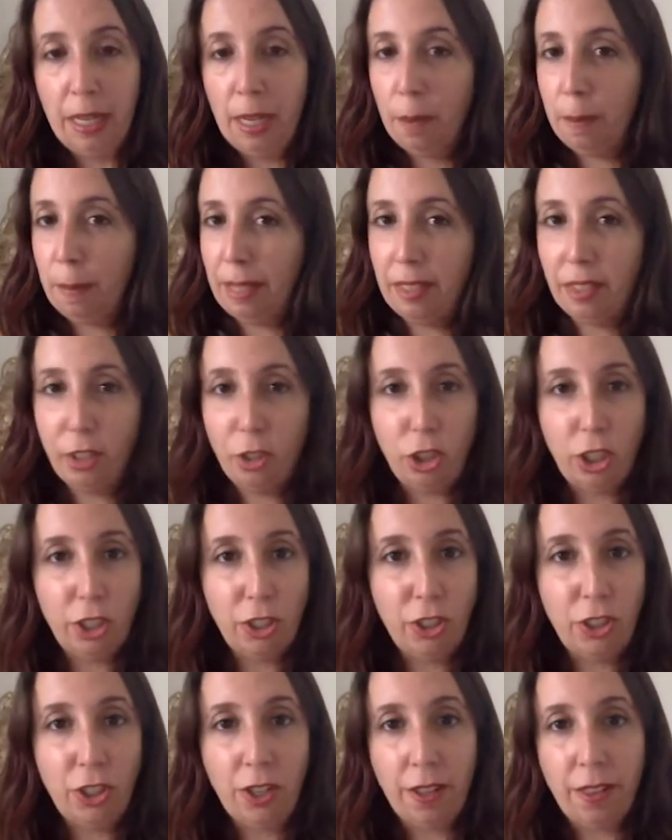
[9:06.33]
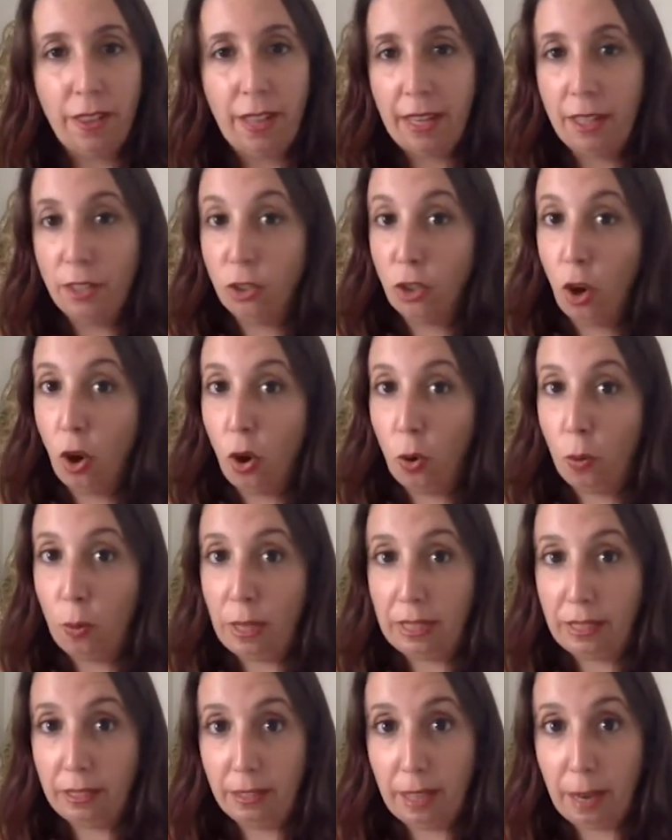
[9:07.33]
My suggestion on that is
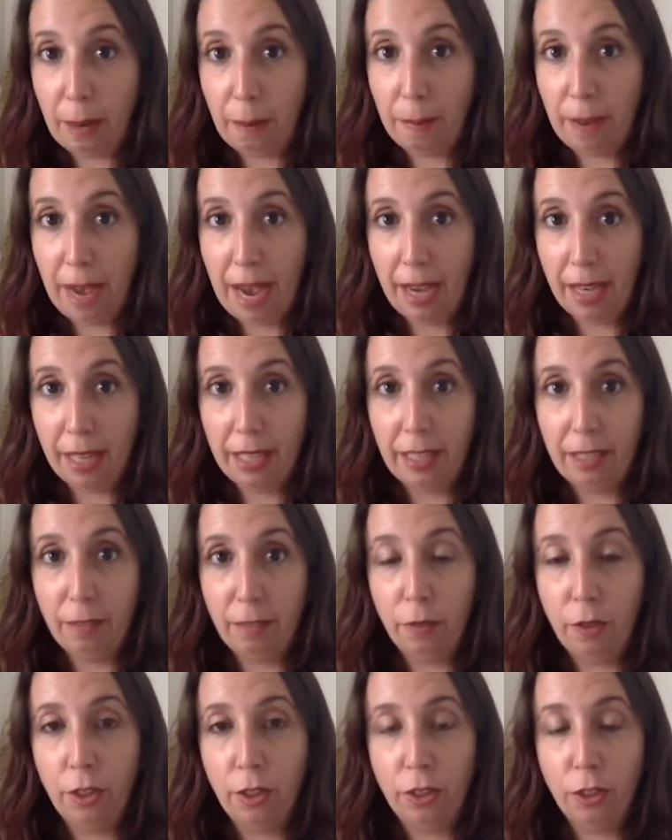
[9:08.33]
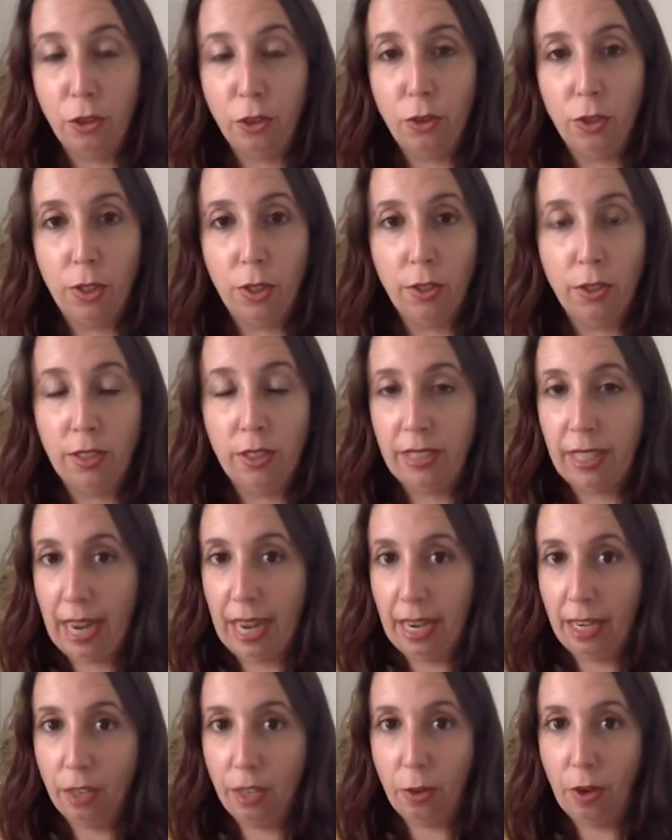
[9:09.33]
always step back if you're in a triggered
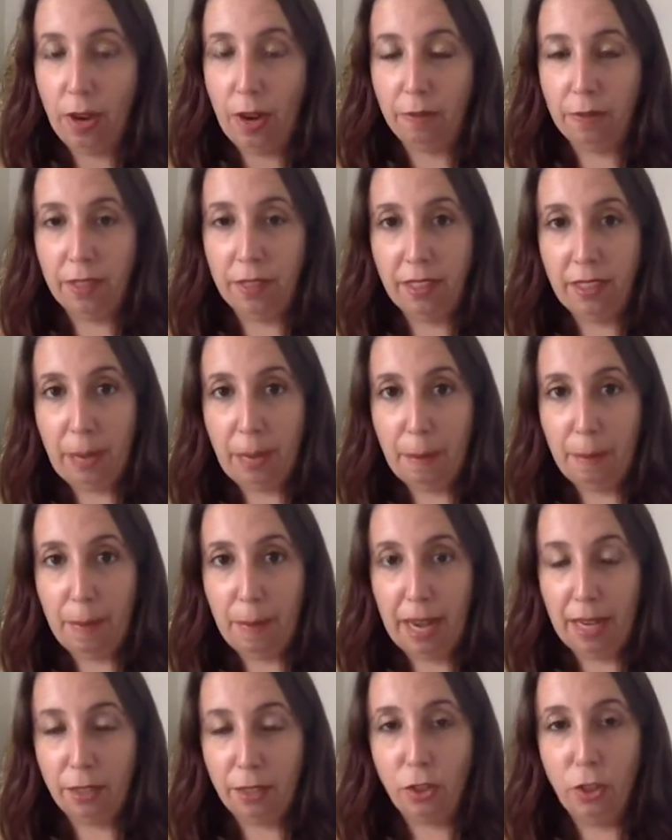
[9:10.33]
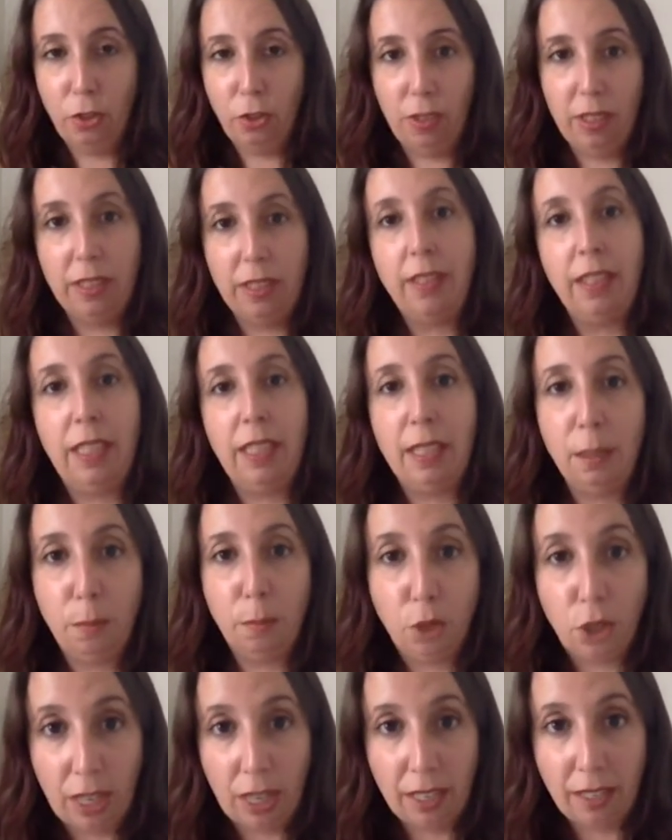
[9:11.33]
state. You have to step back so you can see it
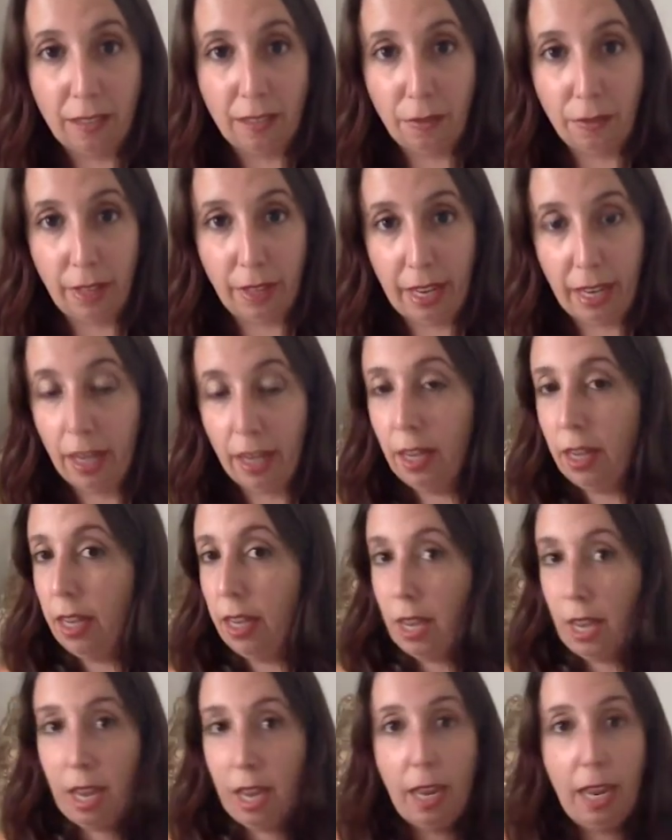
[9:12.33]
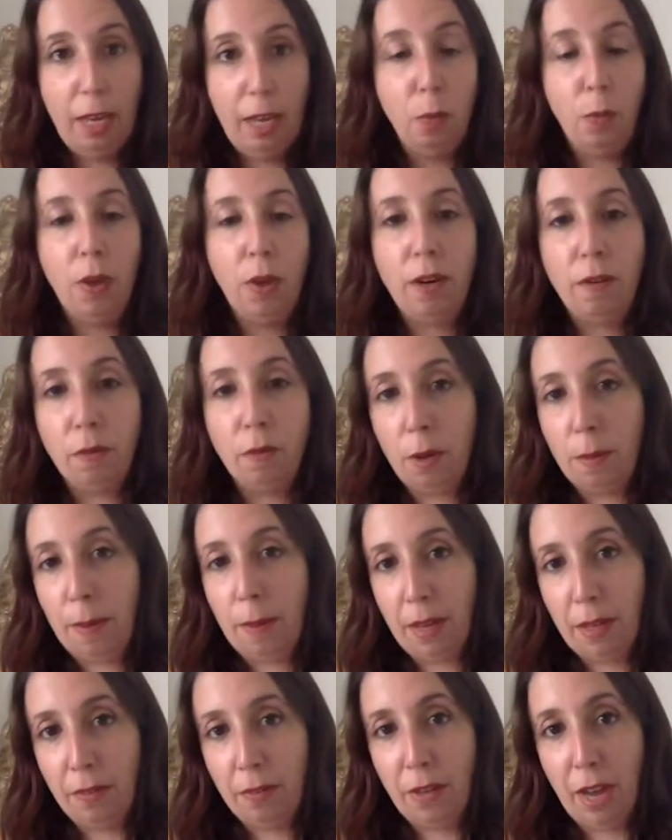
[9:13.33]
objectively in whatever
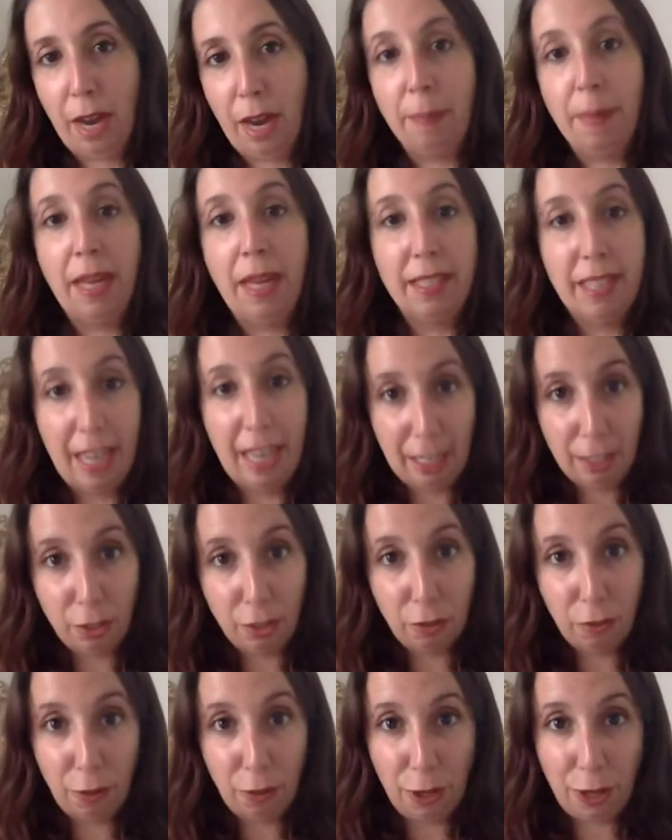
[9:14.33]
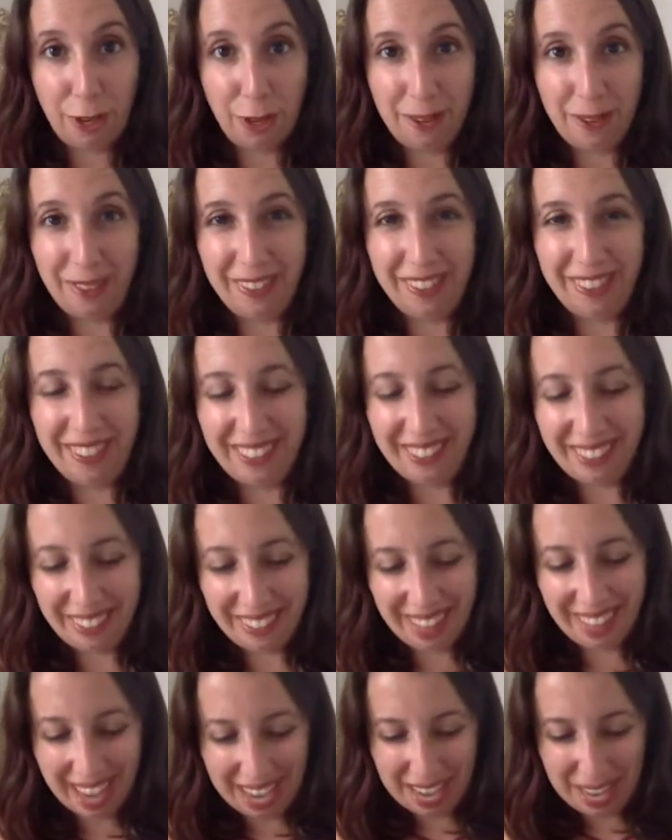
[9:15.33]
amount of time that takes for you.
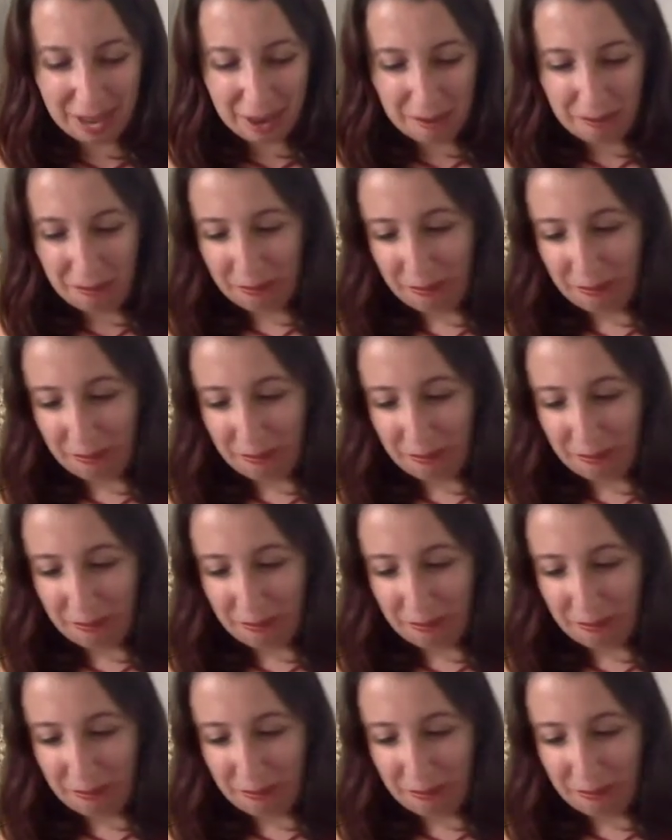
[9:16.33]
Okay?